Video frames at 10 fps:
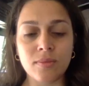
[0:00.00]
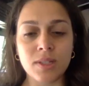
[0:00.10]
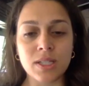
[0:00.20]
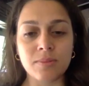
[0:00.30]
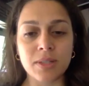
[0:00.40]

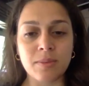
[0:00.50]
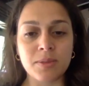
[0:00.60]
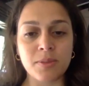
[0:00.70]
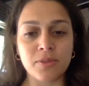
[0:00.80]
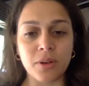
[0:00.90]

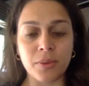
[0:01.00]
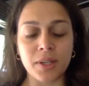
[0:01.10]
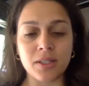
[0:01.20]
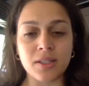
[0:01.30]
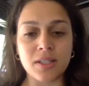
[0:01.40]
Sometimes before we
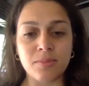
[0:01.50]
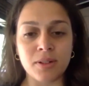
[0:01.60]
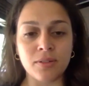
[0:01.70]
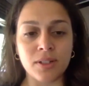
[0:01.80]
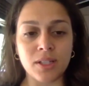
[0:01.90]
can
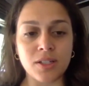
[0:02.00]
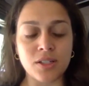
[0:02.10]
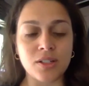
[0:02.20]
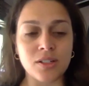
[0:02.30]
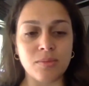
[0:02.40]
deepen a
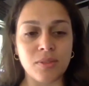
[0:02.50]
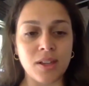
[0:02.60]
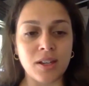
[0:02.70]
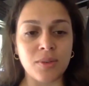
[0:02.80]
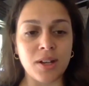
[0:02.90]
relationship with
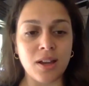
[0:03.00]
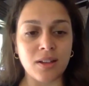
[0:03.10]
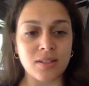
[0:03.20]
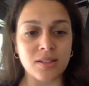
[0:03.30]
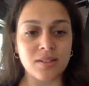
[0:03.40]
anyone
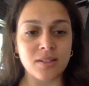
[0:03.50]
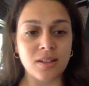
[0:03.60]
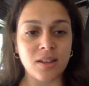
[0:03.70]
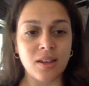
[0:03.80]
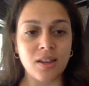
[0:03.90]
else,
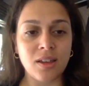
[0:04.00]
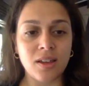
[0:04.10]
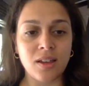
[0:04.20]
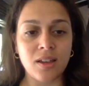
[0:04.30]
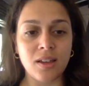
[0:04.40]

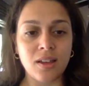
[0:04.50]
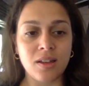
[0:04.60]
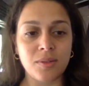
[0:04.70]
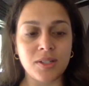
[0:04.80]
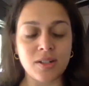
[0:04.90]

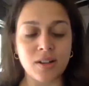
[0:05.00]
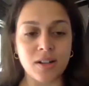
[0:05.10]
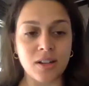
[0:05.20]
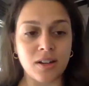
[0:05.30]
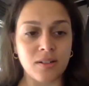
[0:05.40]
we start
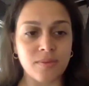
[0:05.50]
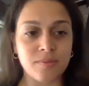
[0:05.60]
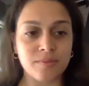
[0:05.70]
here.